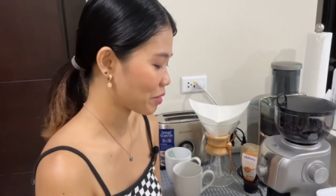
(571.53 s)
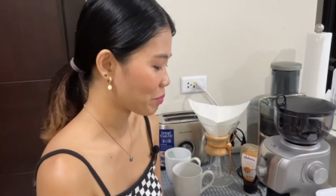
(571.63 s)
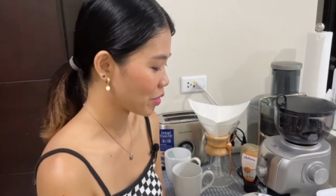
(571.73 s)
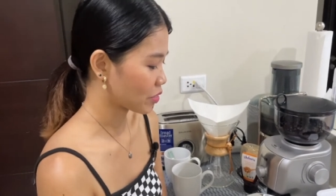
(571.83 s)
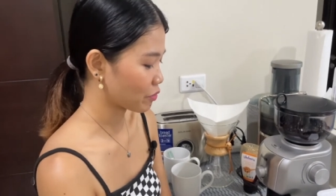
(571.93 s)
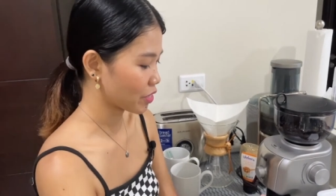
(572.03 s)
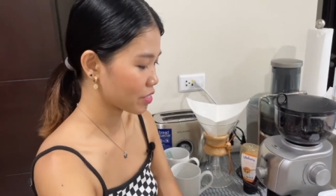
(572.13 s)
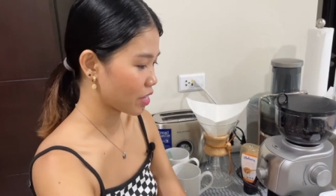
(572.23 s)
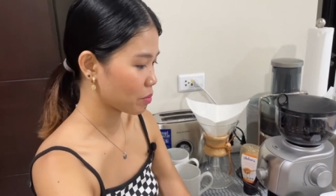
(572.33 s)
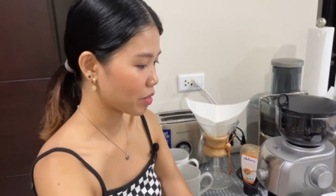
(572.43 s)
because the first
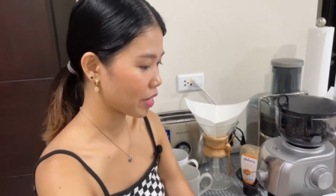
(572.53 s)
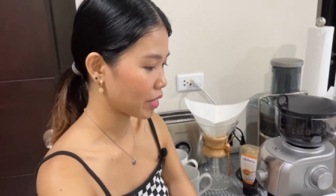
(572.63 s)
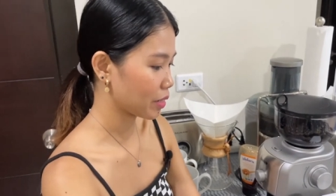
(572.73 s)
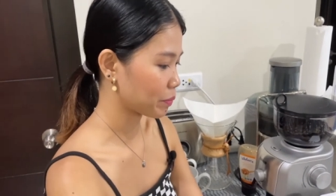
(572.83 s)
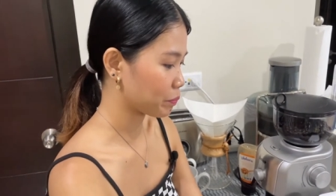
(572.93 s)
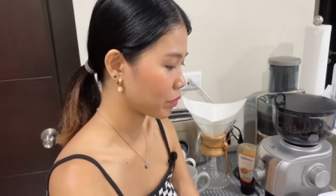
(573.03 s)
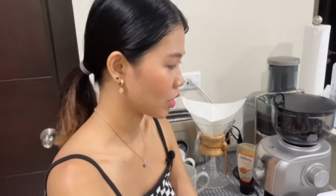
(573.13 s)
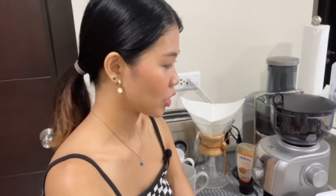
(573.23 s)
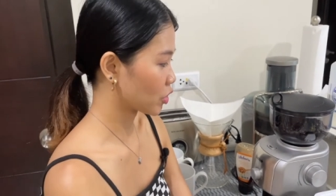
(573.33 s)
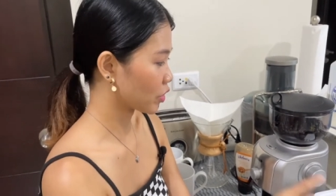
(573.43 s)
time I um,
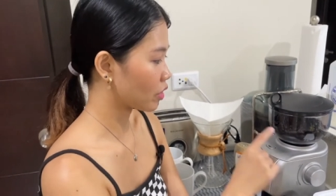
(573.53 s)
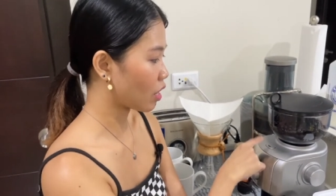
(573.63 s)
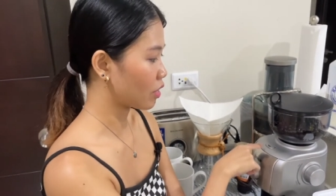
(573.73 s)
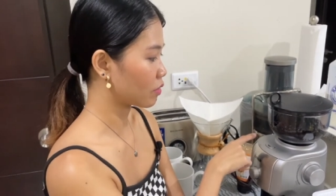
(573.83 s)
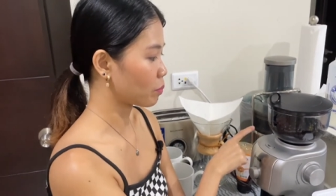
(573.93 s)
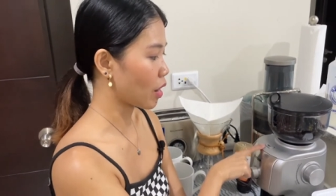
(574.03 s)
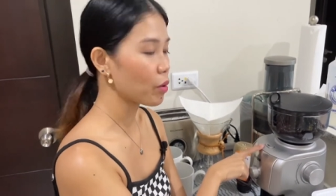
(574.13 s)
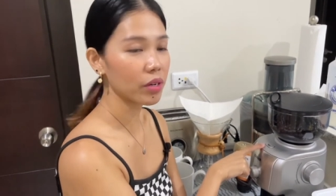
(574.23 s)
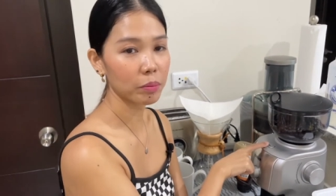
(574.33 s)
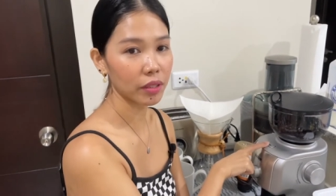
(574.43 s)
turned on the
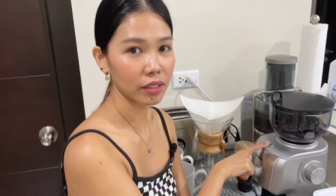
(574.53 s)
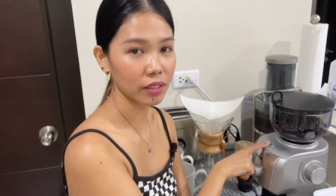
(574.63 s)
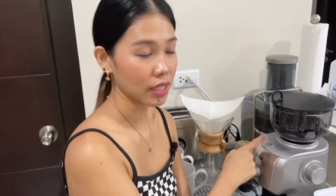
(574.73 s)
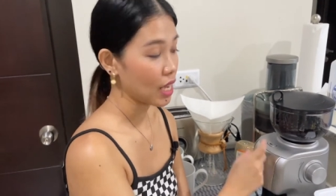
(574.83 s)
power button,